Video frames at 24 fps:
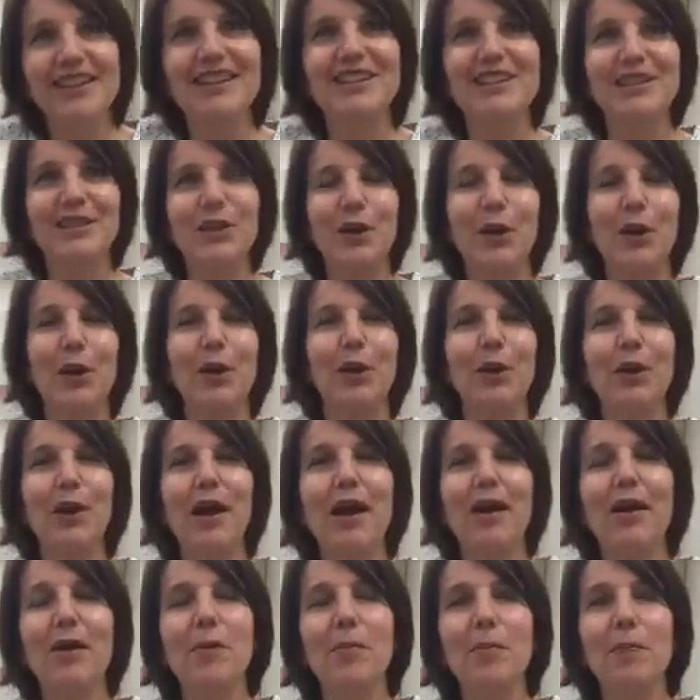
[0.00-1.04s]
So
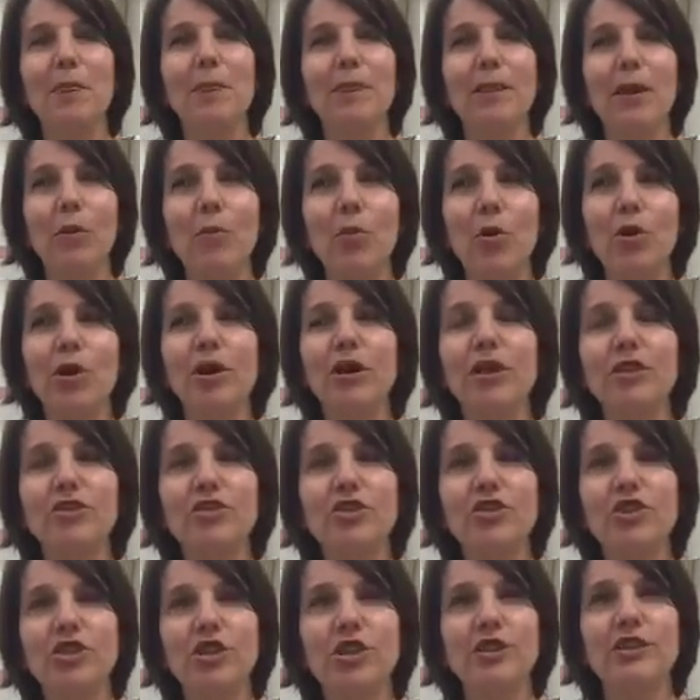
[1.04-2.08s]
they wanted
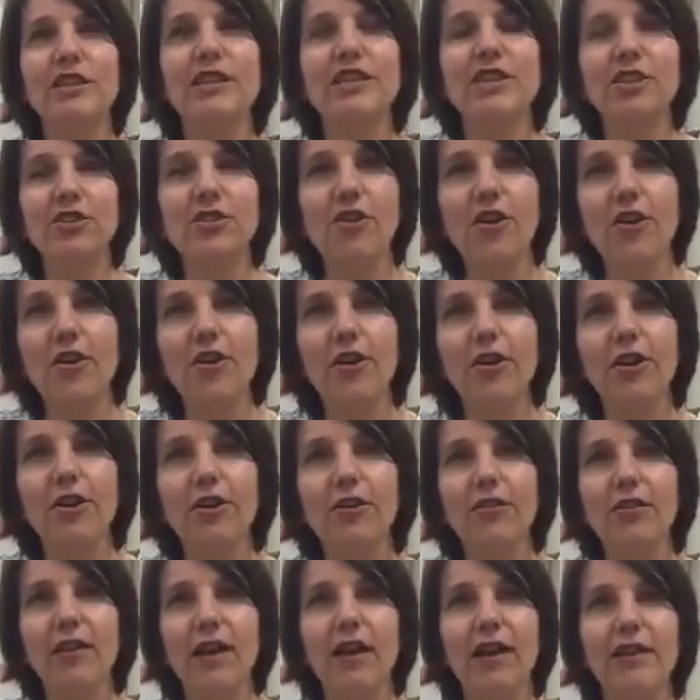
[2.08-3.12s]
students to
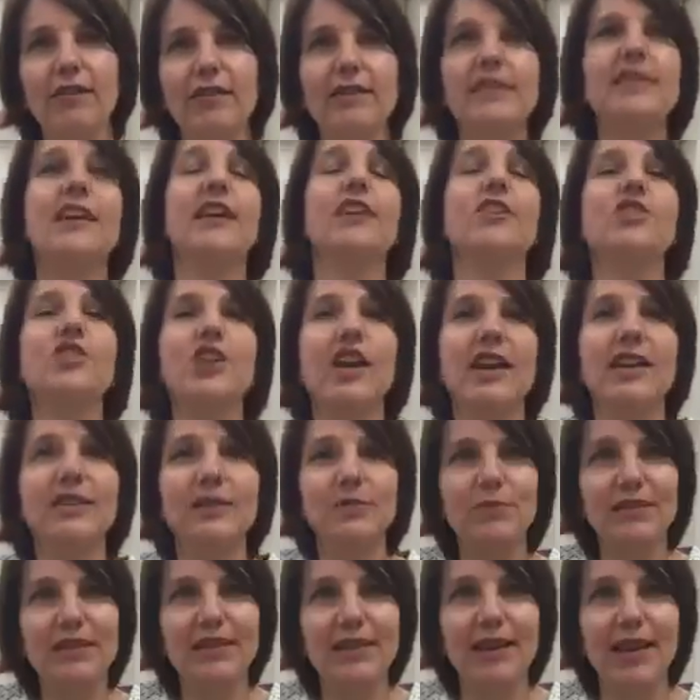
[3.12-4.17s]
know that the second
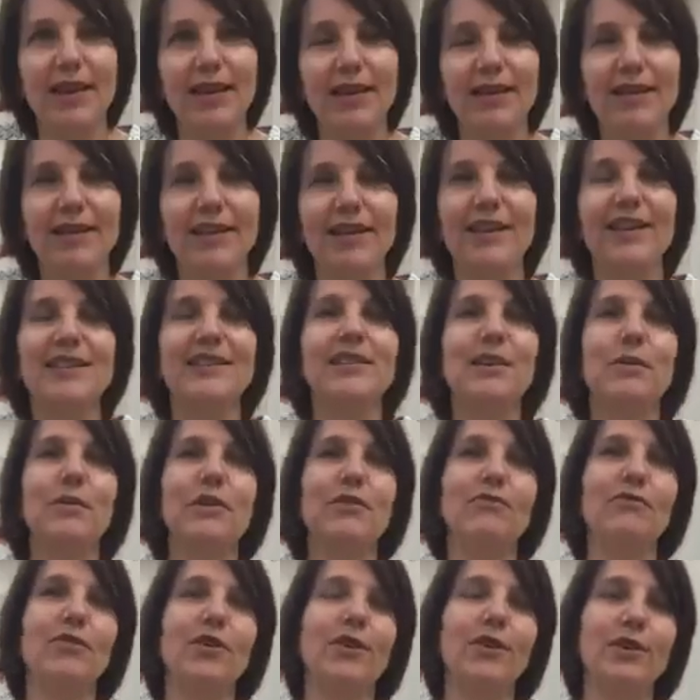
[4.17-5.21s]
chance was there. So
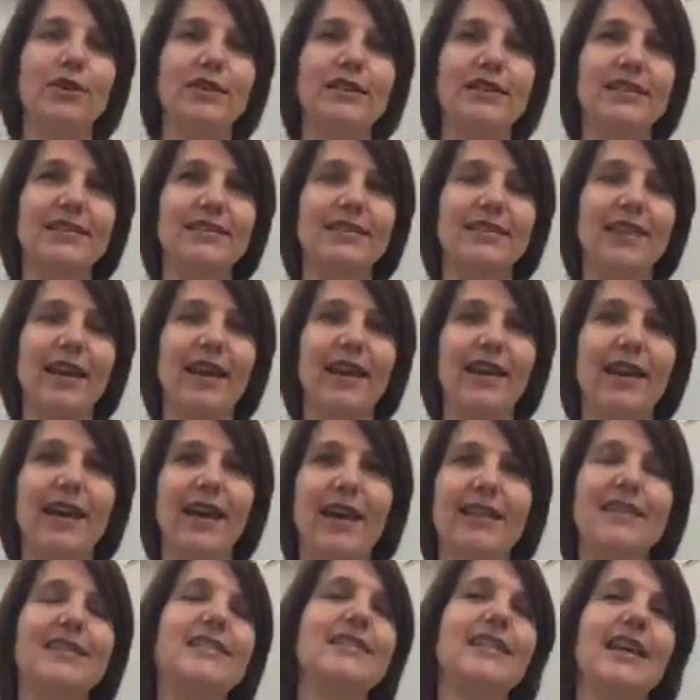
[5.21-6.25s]
at first, they
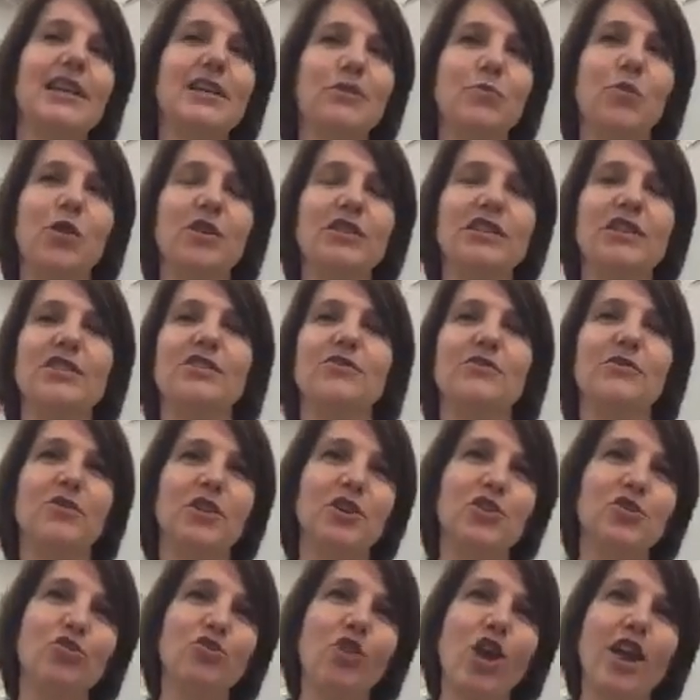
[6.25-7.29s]
had a stage process of
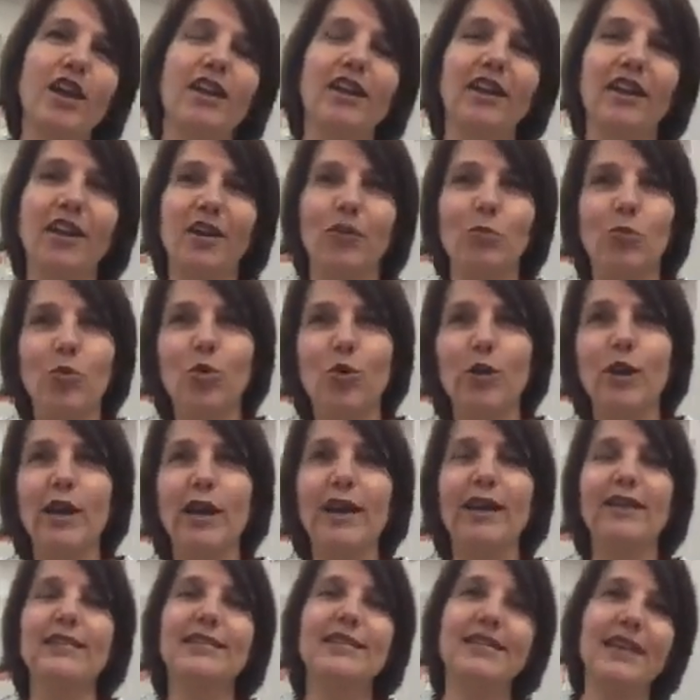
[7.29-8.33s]
first strike, you get a
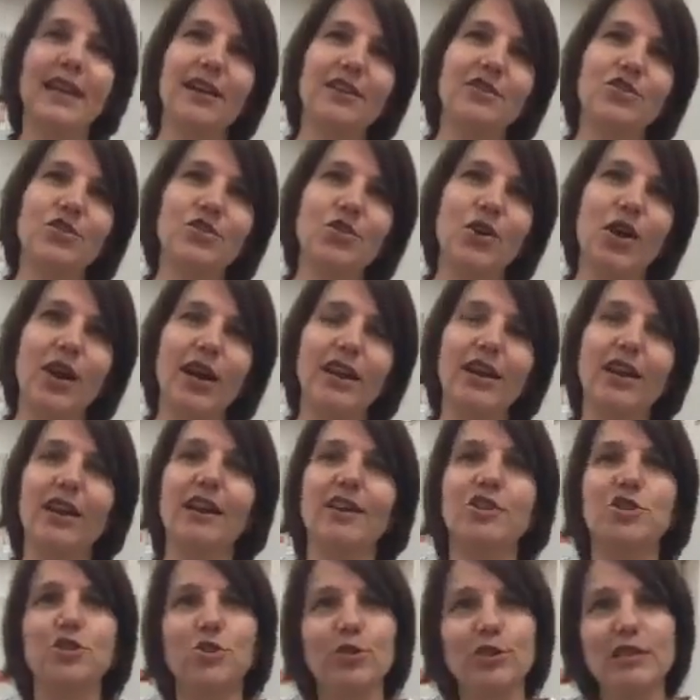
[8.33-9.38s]
warning, second strike, you
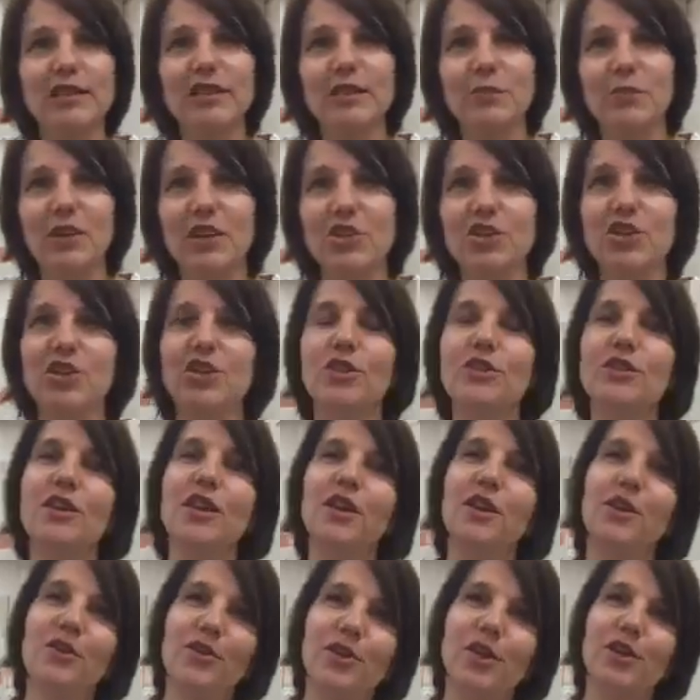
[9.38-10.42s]
get a short suspension,
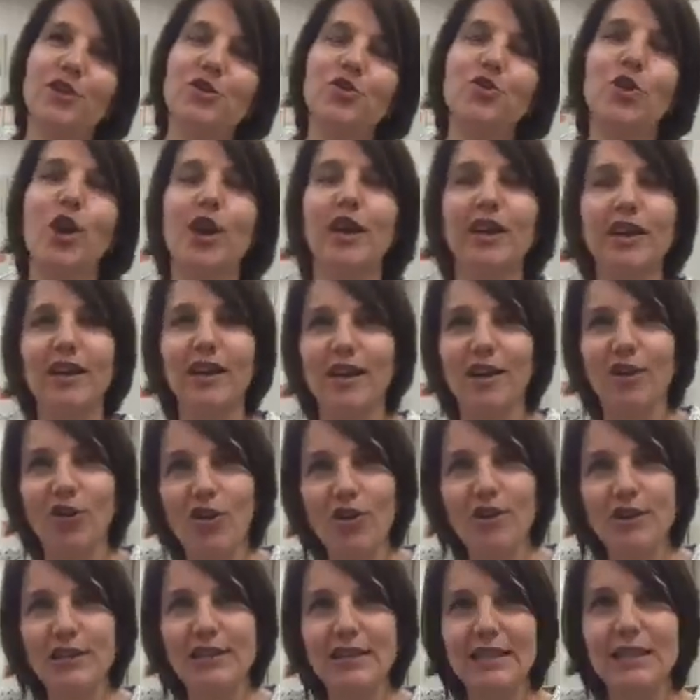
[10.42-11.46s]
third strike, you get a
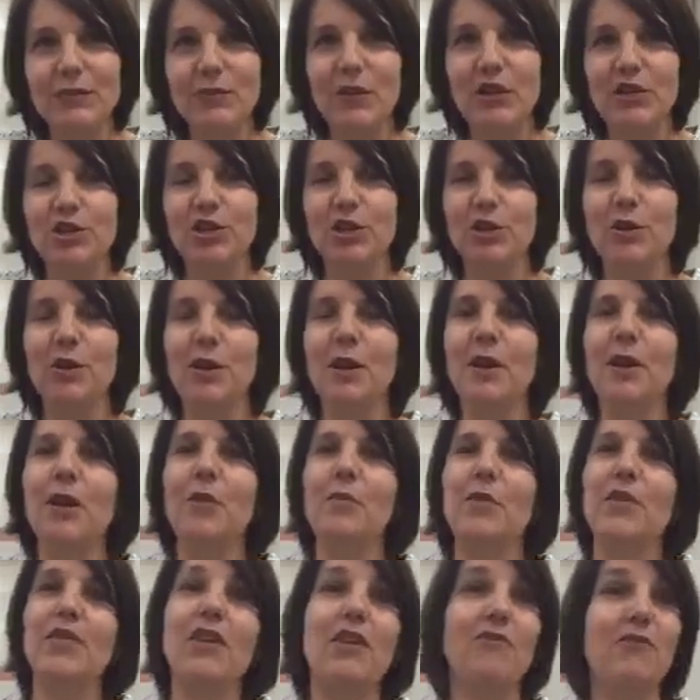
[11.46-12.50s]
longer suspension.
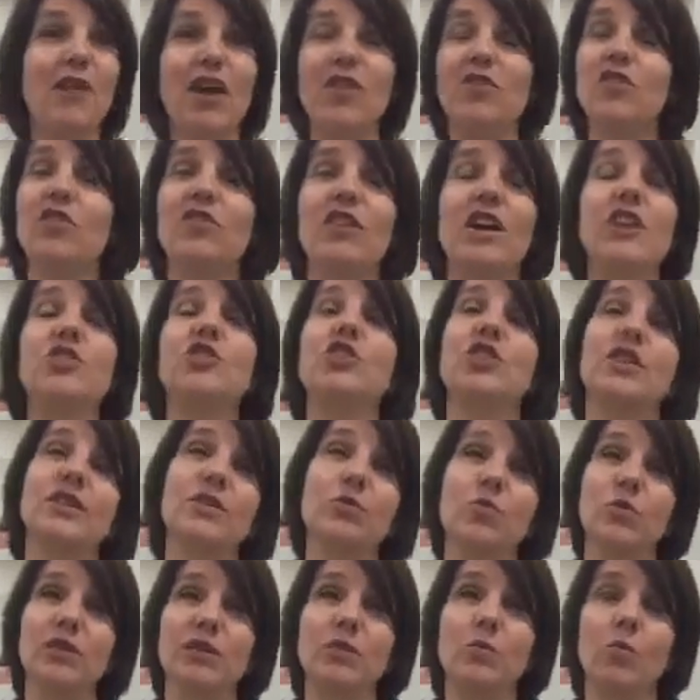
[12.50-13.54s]
But they found that that
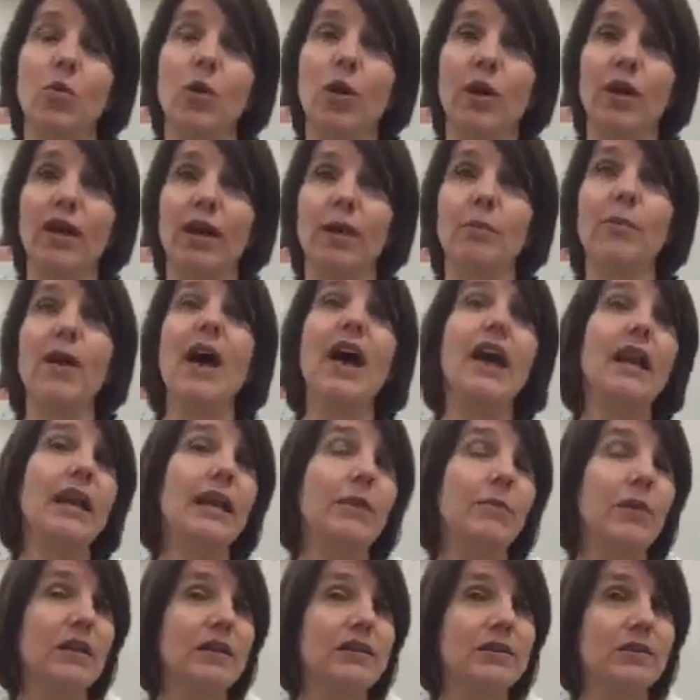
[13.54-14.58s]
just wasn't working,
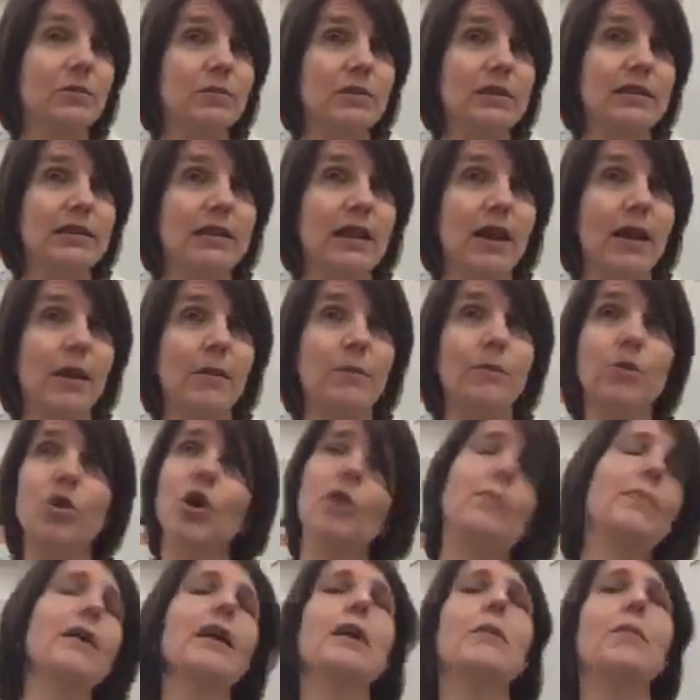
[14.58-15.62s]
partly because it was
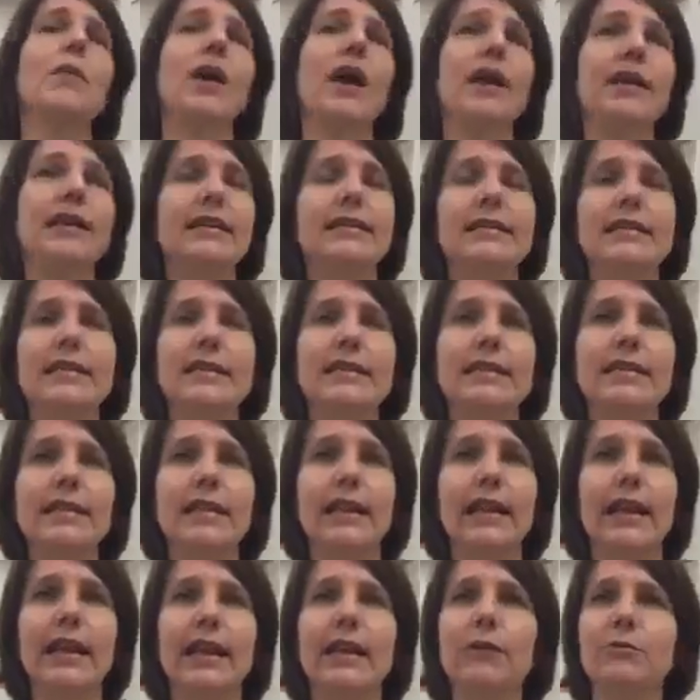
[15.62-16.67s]
not being applied
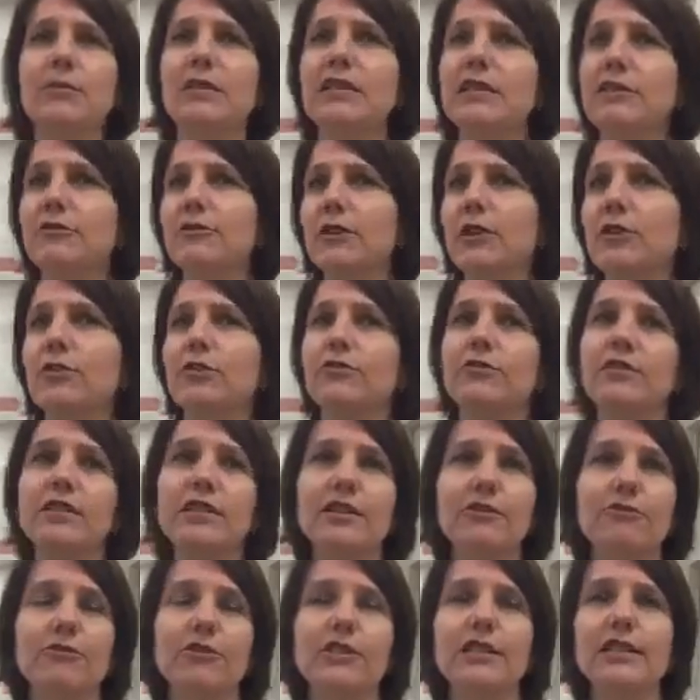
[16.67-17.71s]
consistently and it was difficult for
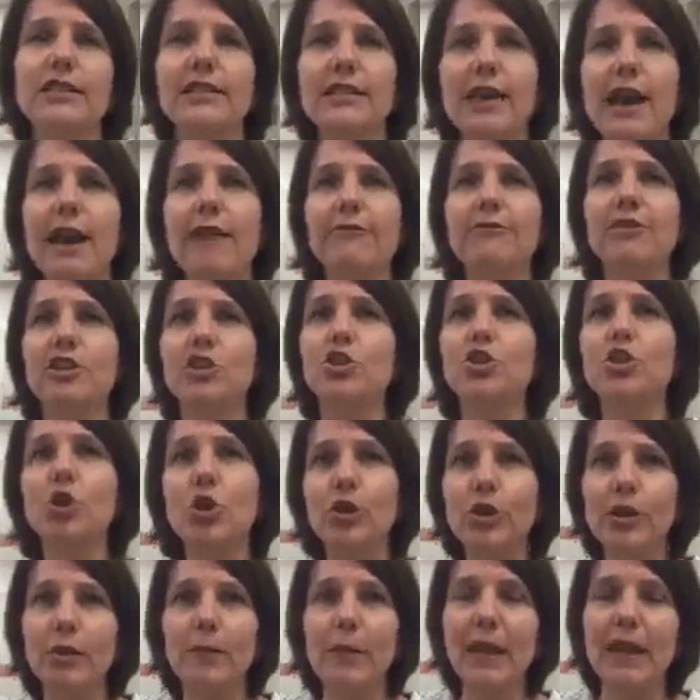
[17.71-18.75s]
different staff to
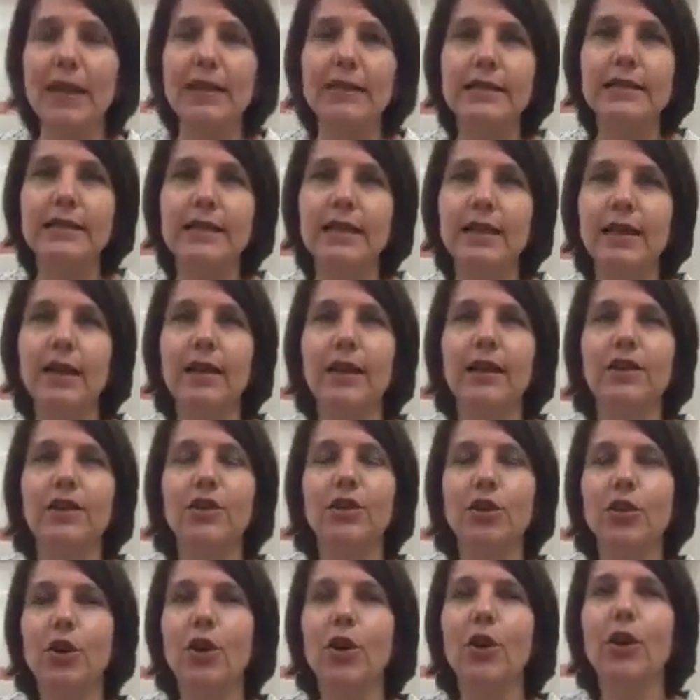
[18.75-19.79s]
document,
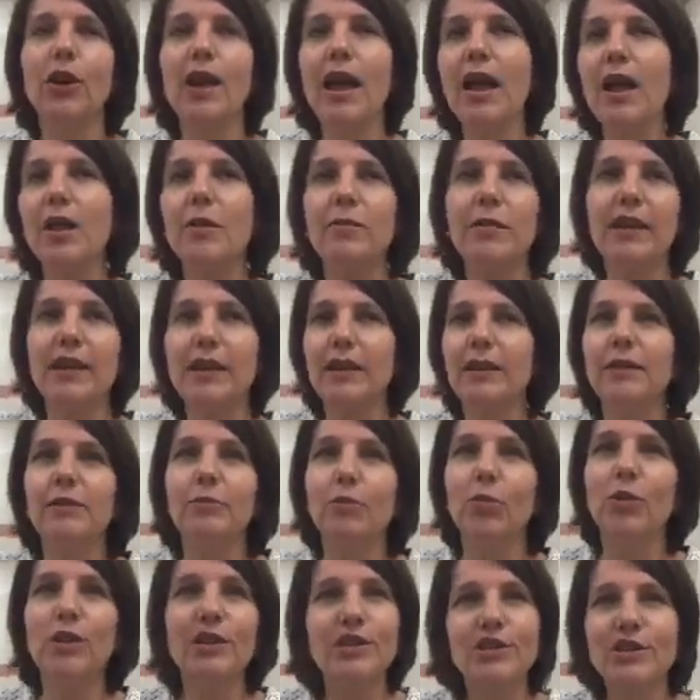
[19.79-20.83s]
you know, how many
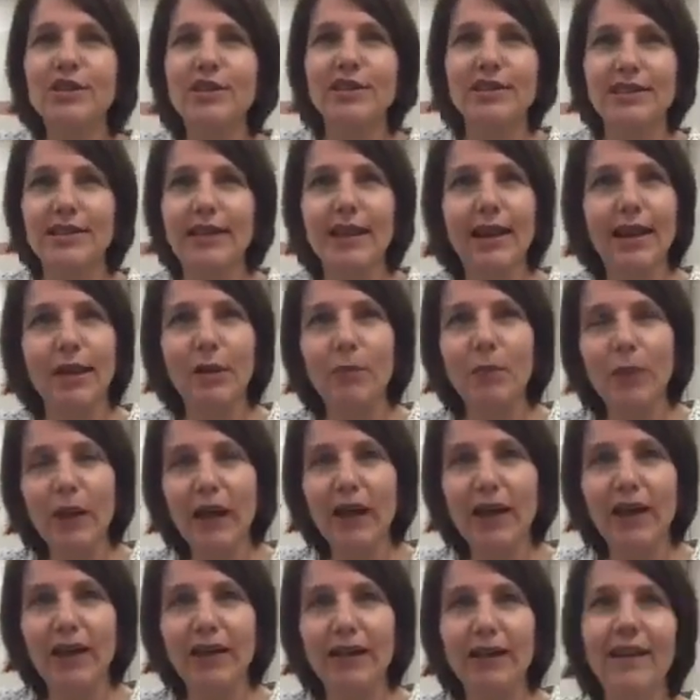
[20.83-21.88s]
breaches there had
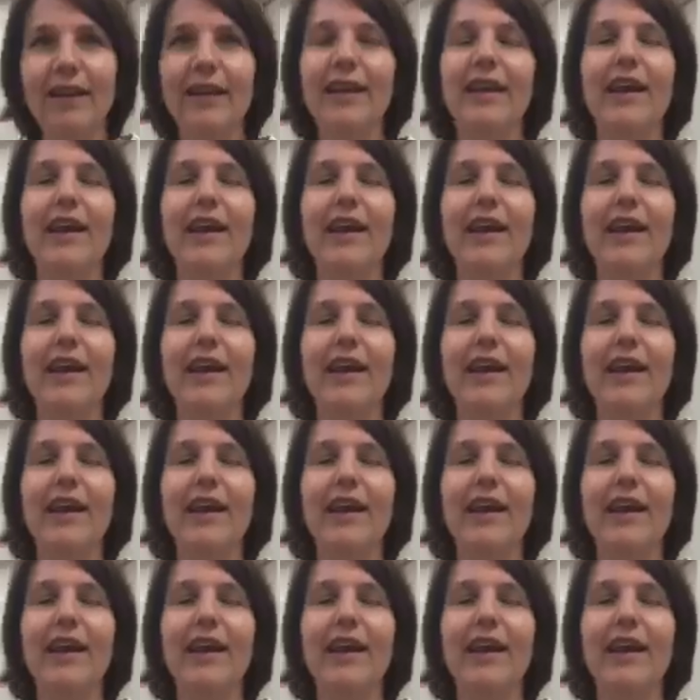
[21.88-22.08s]
been.